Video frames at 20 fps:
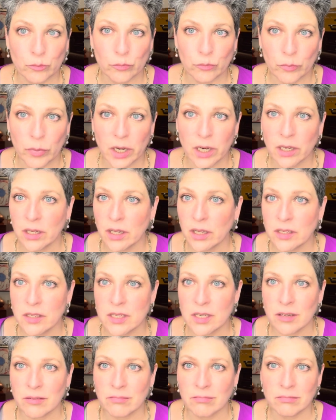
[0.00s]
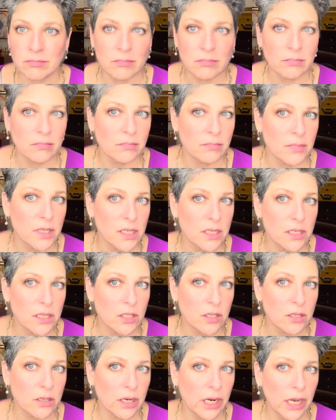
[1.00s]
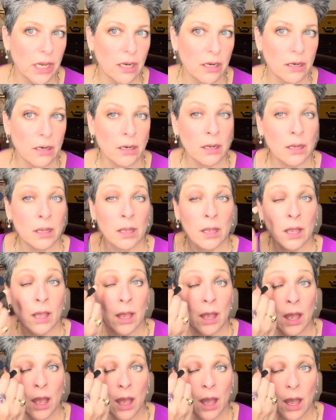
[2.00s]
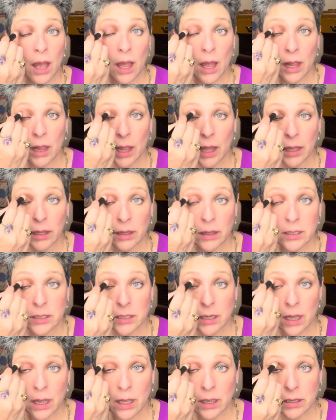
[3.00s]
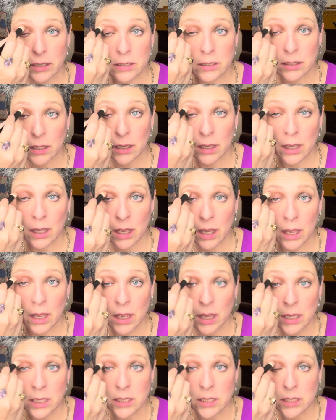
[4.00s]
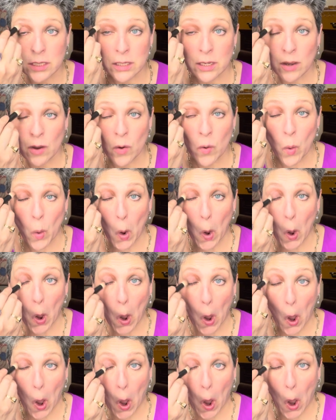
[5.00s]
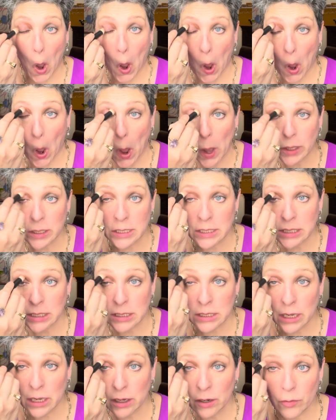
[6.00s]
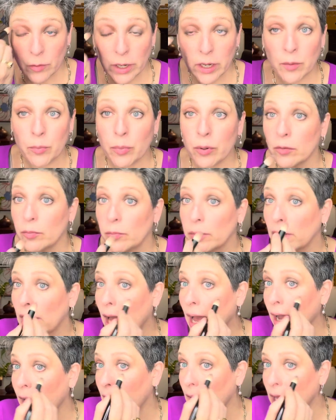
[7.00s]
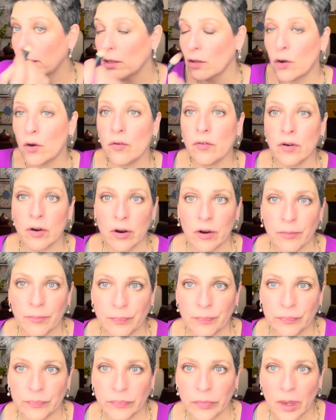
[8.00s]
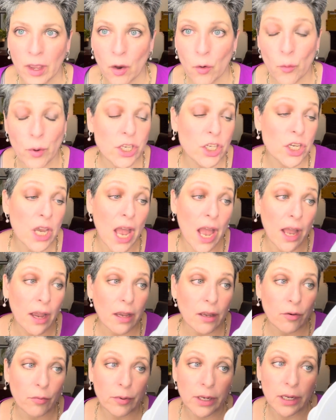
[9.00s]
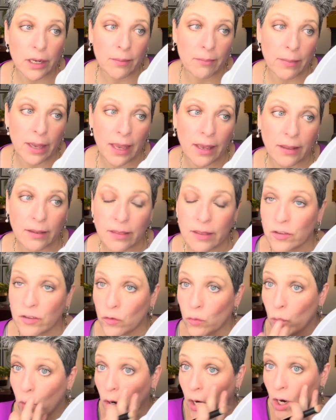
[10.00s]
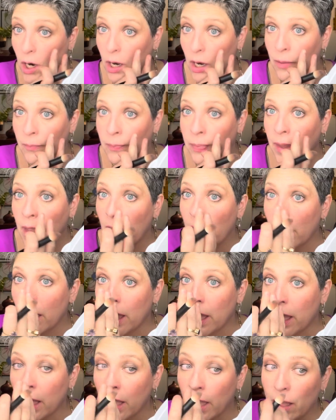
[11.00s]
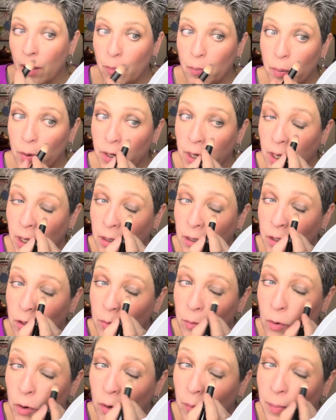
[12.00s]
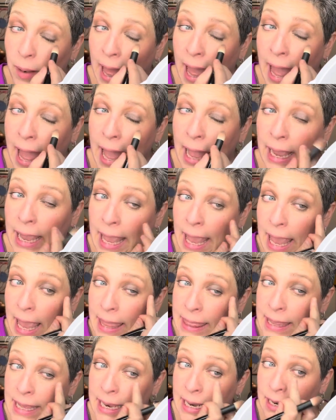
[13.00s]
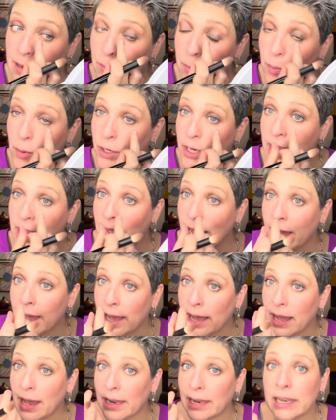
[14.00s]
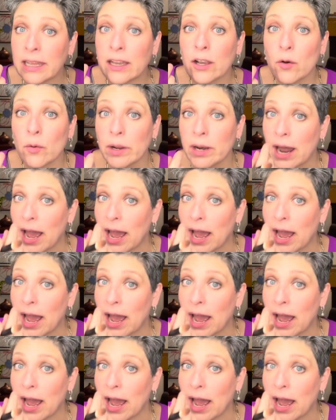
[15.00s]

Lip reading: But it doesn't. This is great. I like this, guys. So since I already put black all over, which I could really make this work, putting a little more black and then putting a liquid